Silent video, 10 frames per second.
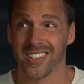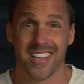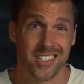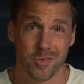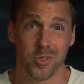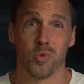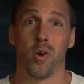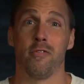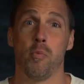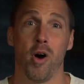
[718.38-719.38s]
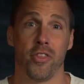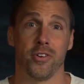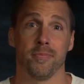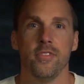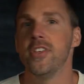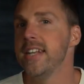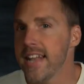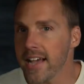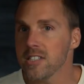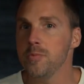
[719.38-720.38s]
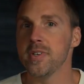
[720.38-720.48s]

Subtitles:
customers won't even bother. The next